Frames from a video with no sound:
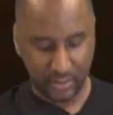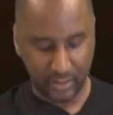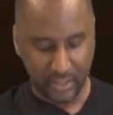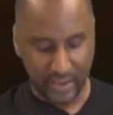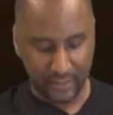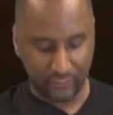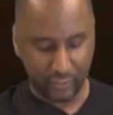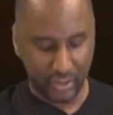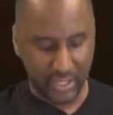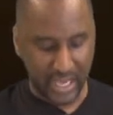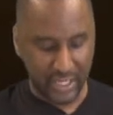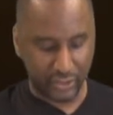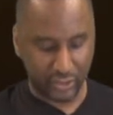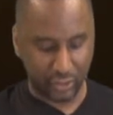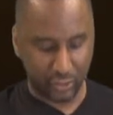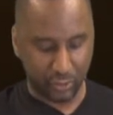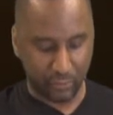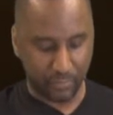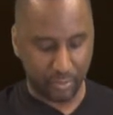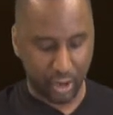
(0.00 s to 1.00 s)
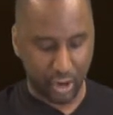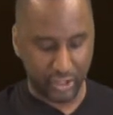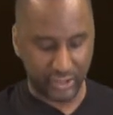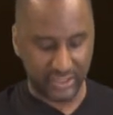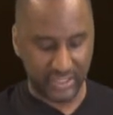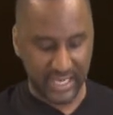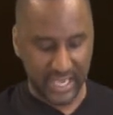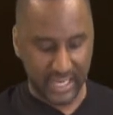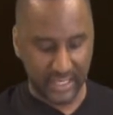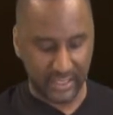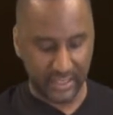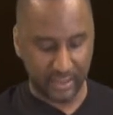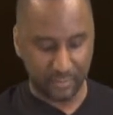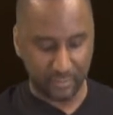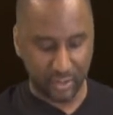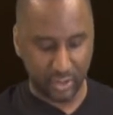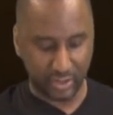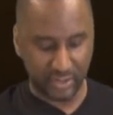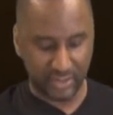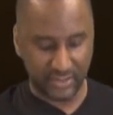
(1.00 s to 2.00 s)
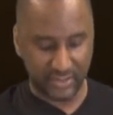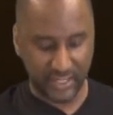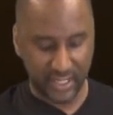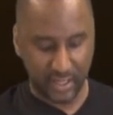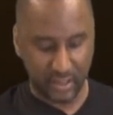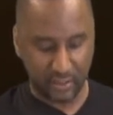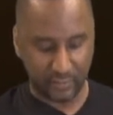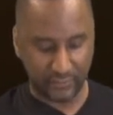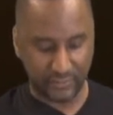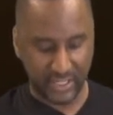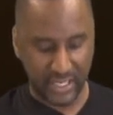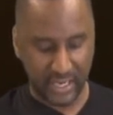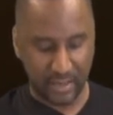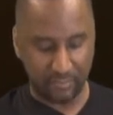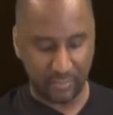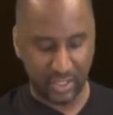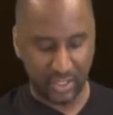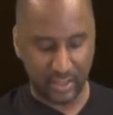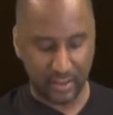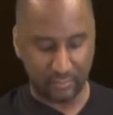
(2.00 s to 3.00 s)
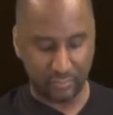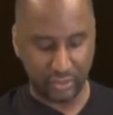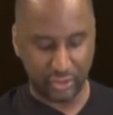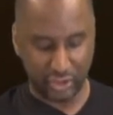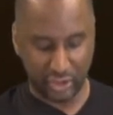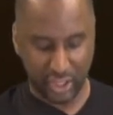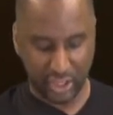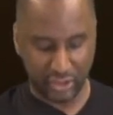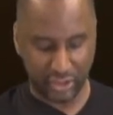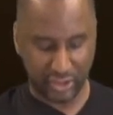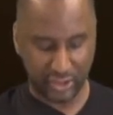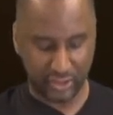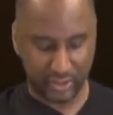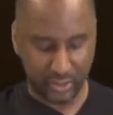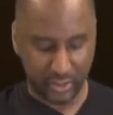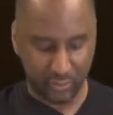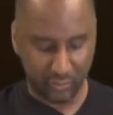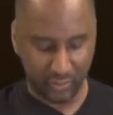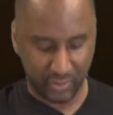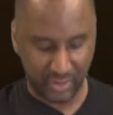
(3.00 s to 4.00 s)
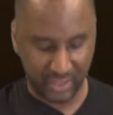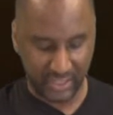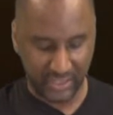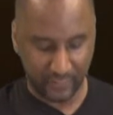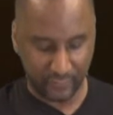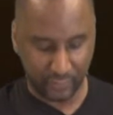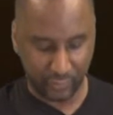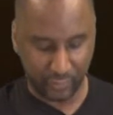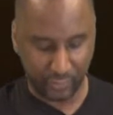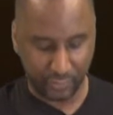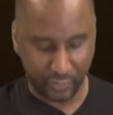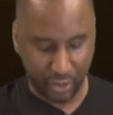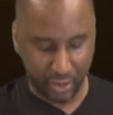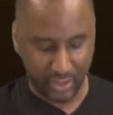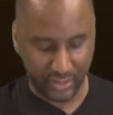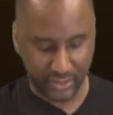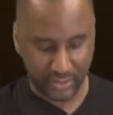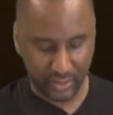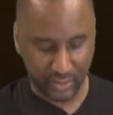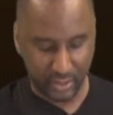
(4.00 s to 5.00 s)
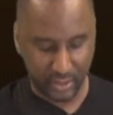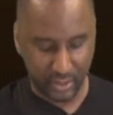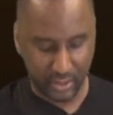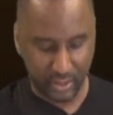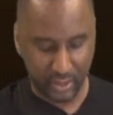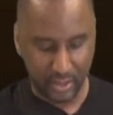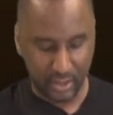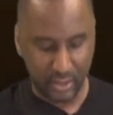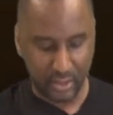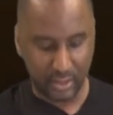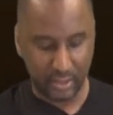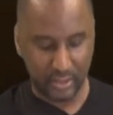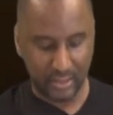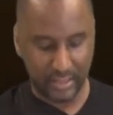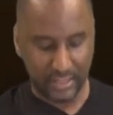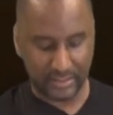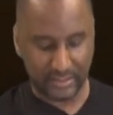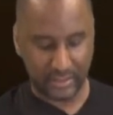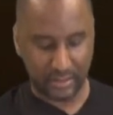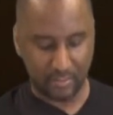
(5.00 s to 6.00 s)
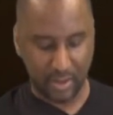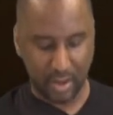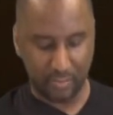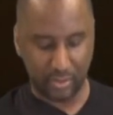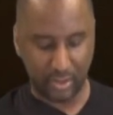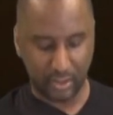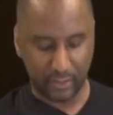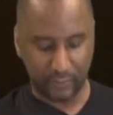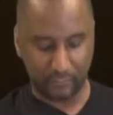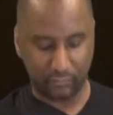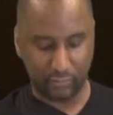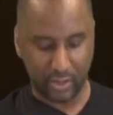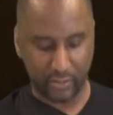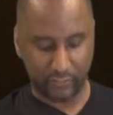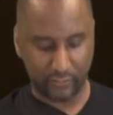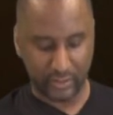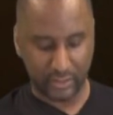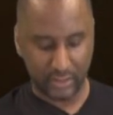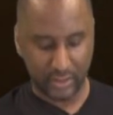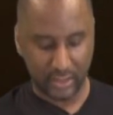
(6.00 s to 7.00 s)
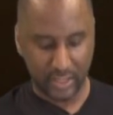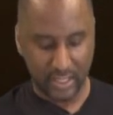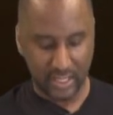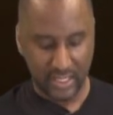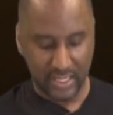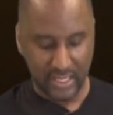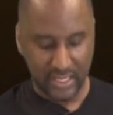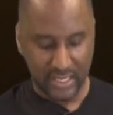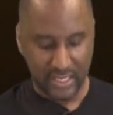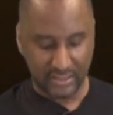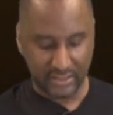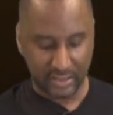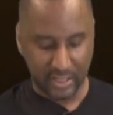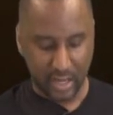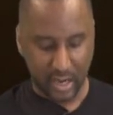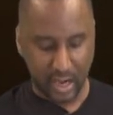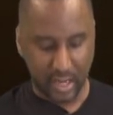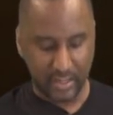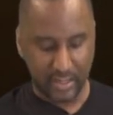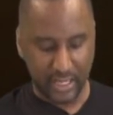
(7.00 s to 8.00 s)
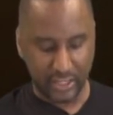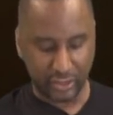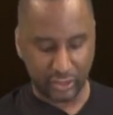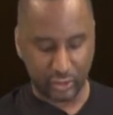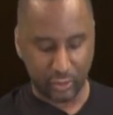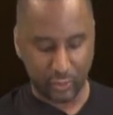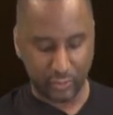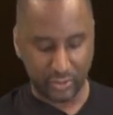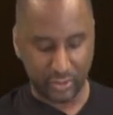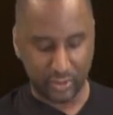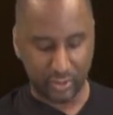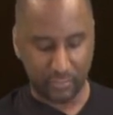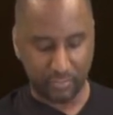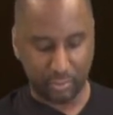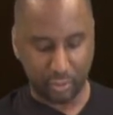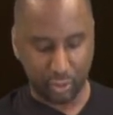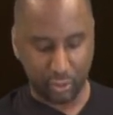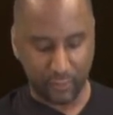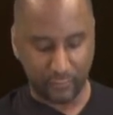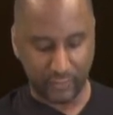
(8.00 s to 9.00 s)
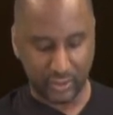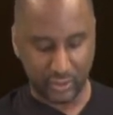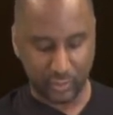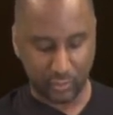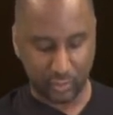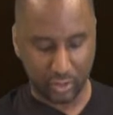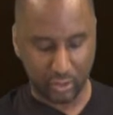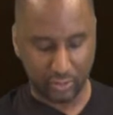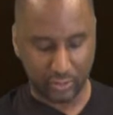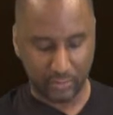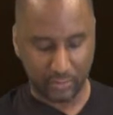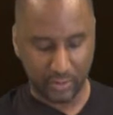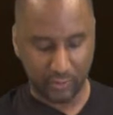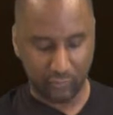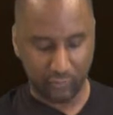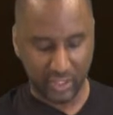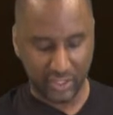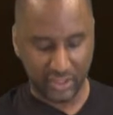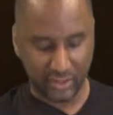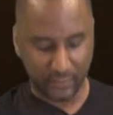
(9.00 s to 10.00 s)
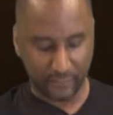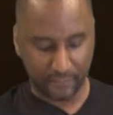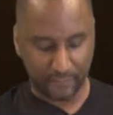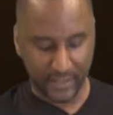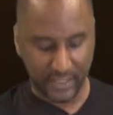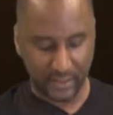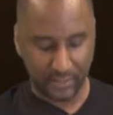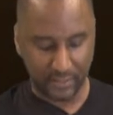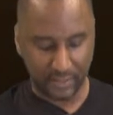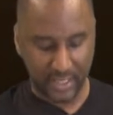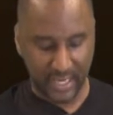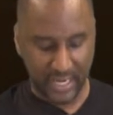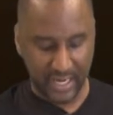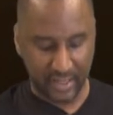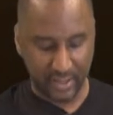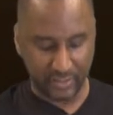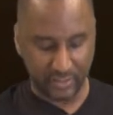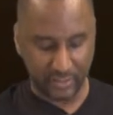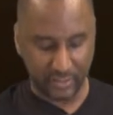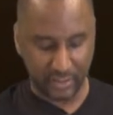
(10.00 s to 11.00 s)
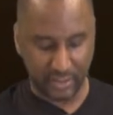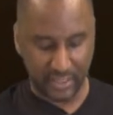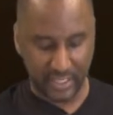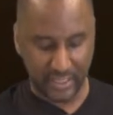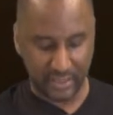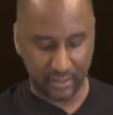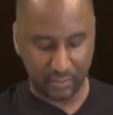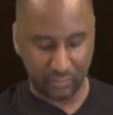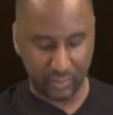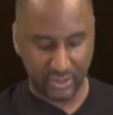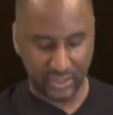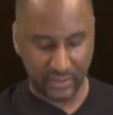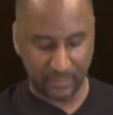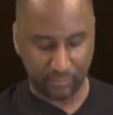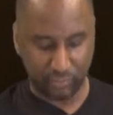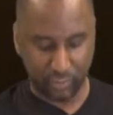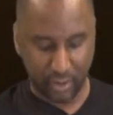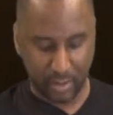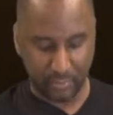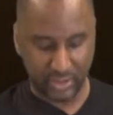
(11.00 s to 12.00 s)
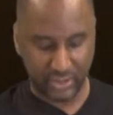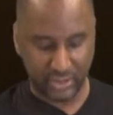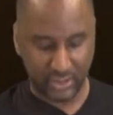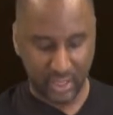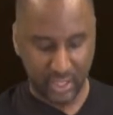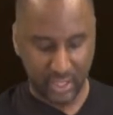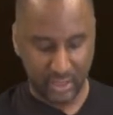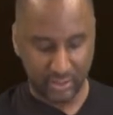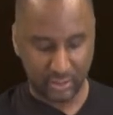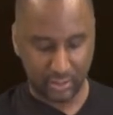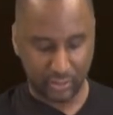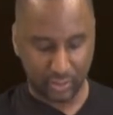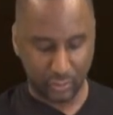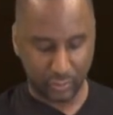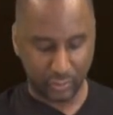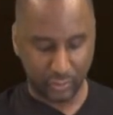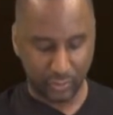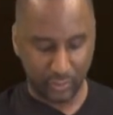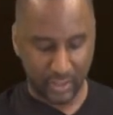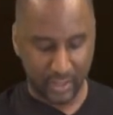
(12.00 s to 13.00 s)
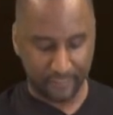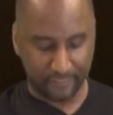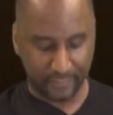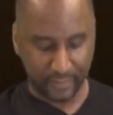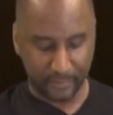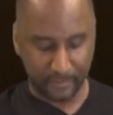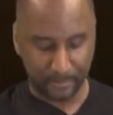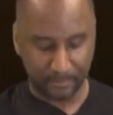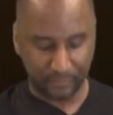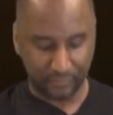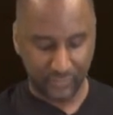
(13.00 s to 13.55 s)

Have you not shown partiality among yourselves and become judges with evil thoughts? Listen, my beloved brethren, has God not chosen the poor of this world to be rich in faith and heirs of the kingdom which he promised to those who love him?